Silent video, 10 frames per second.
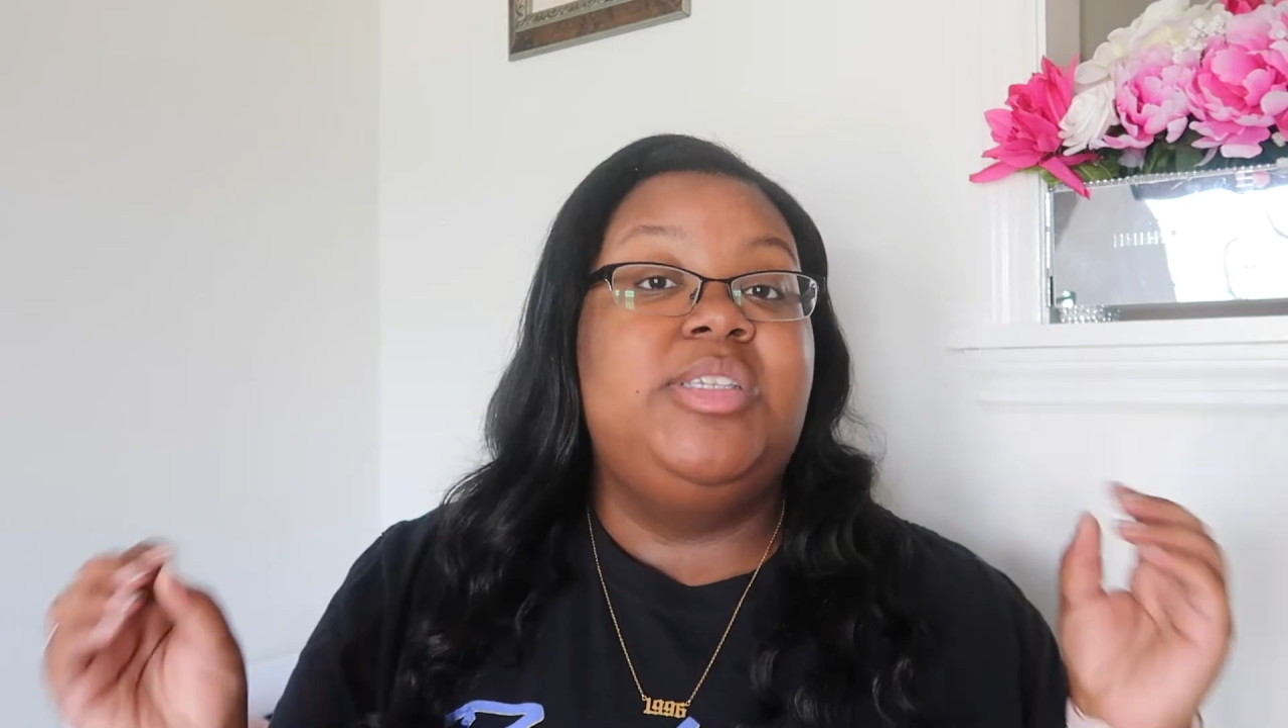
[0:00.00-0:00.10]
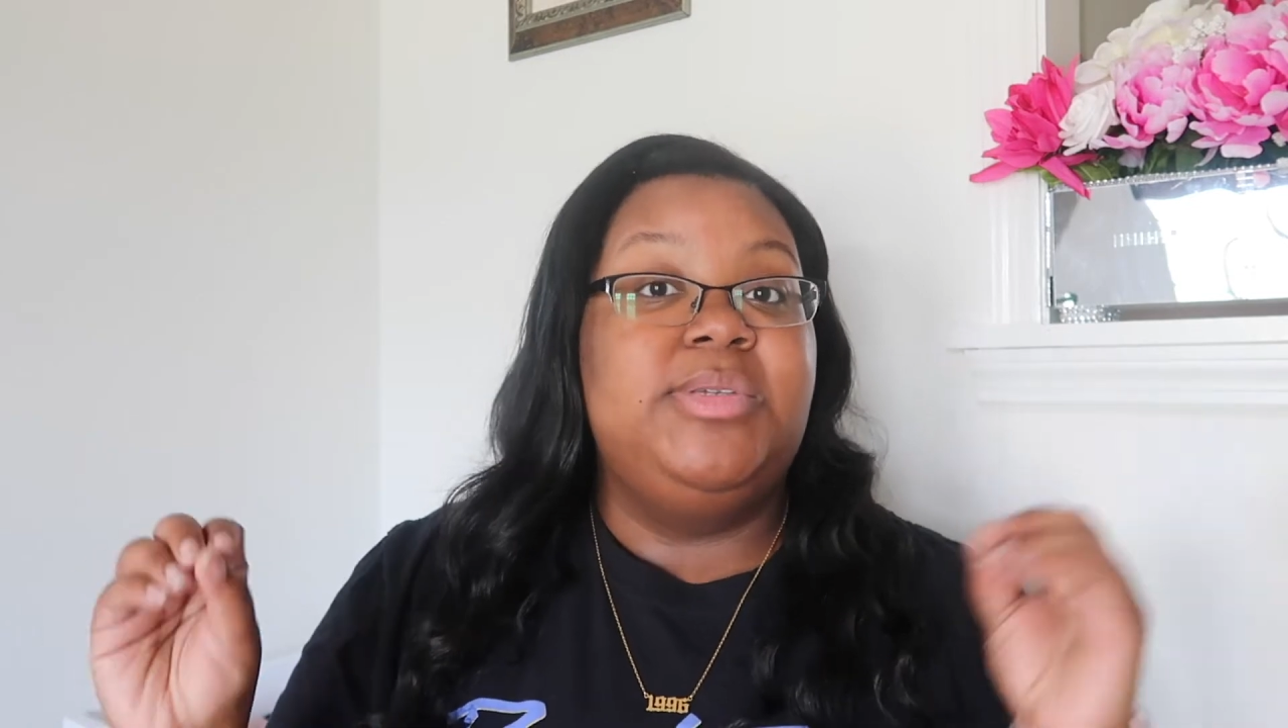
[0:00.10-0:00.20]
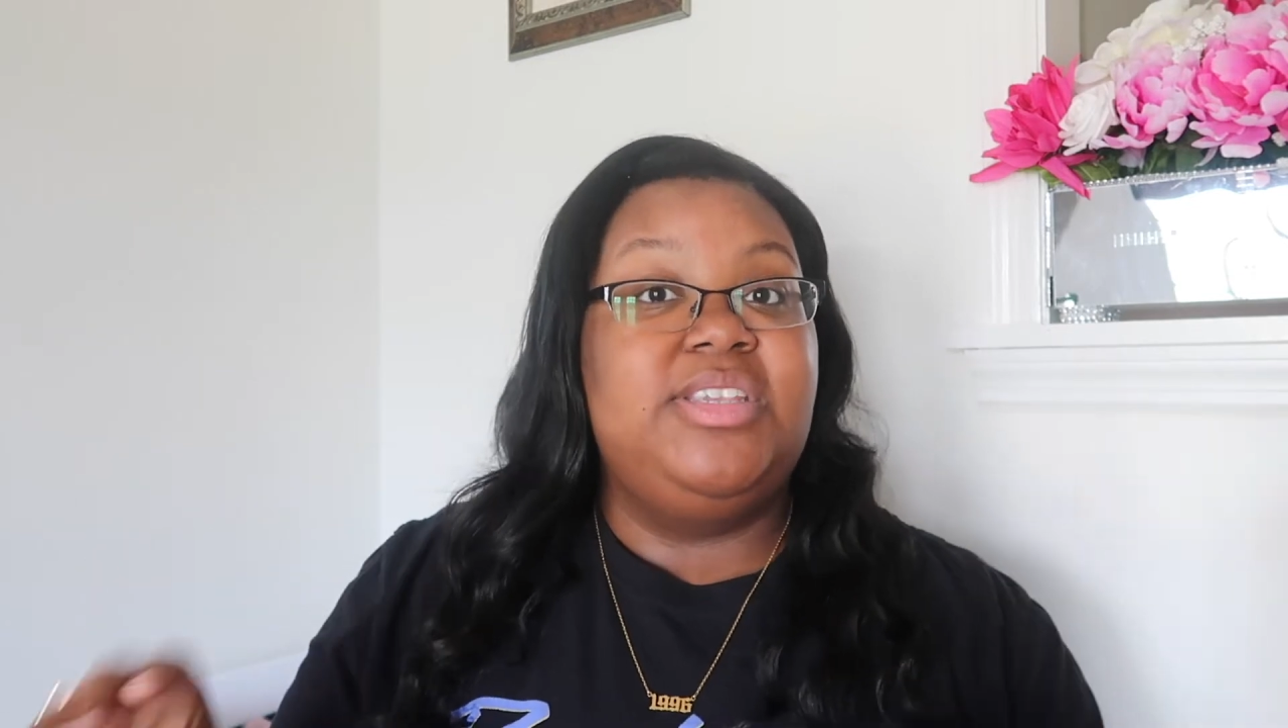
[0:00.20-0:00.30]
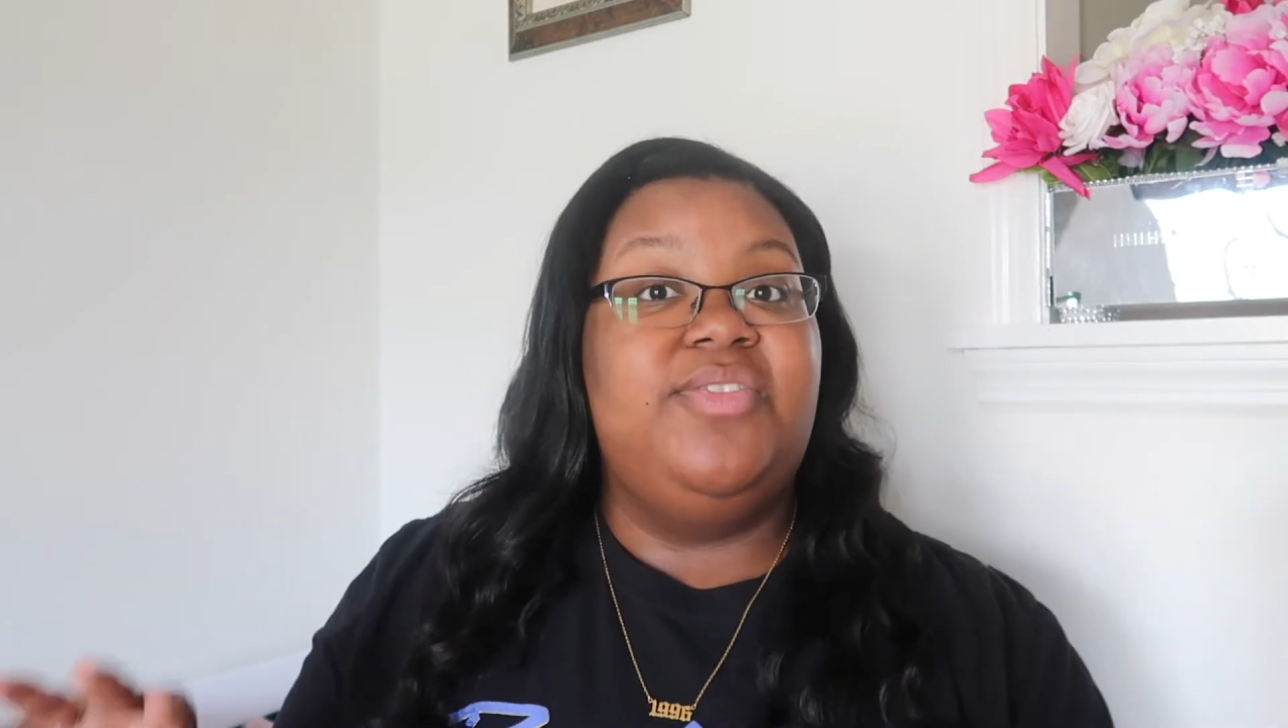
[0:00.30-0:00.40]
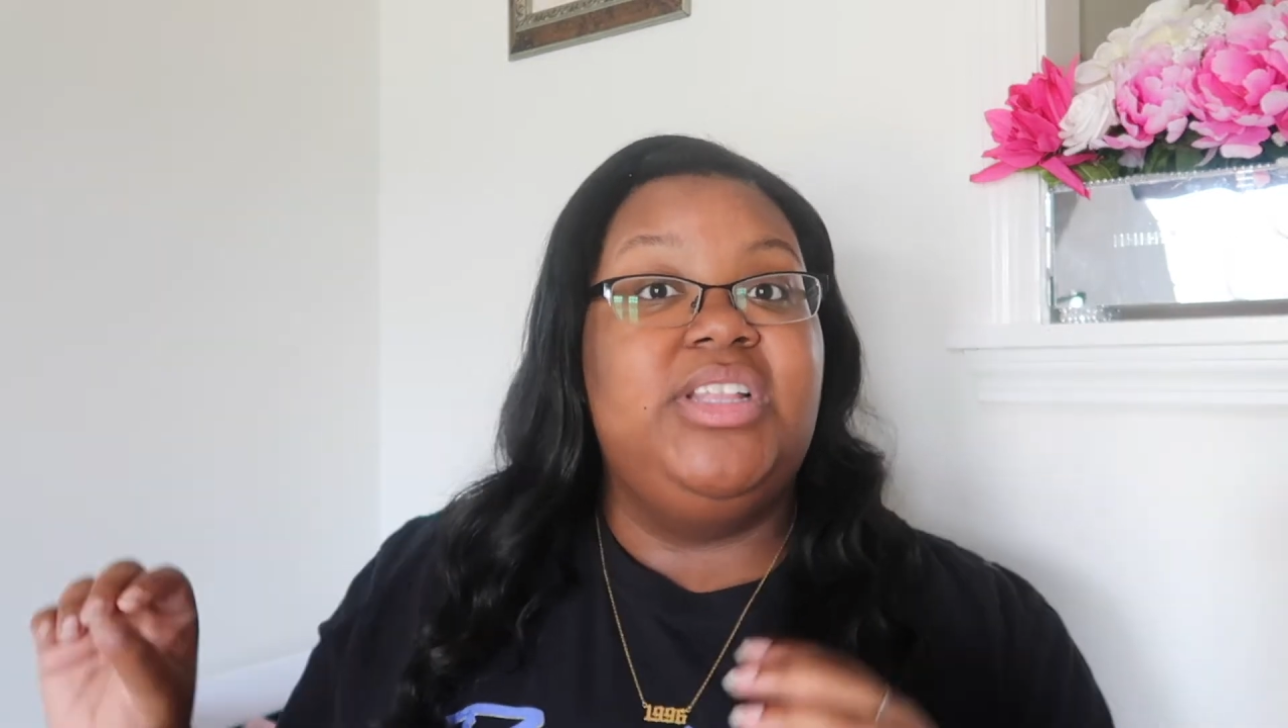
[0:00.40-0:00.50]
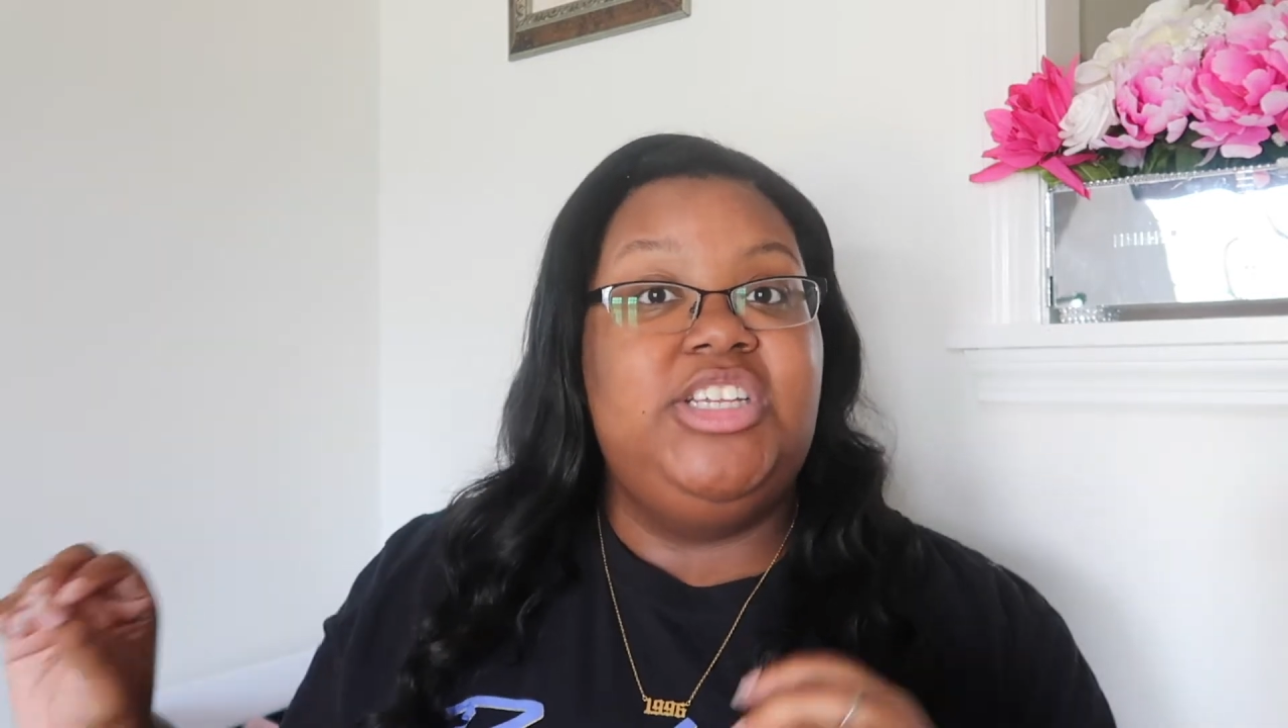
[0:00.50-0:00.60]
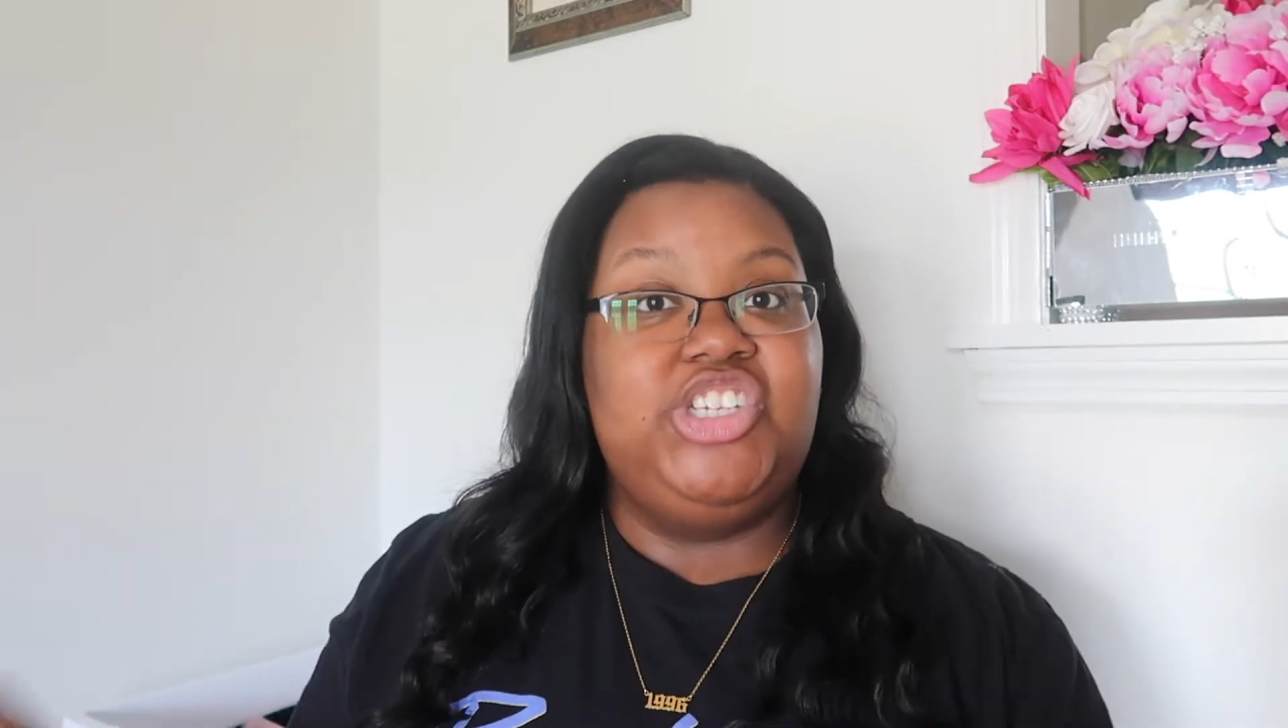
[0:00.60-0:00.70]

specifically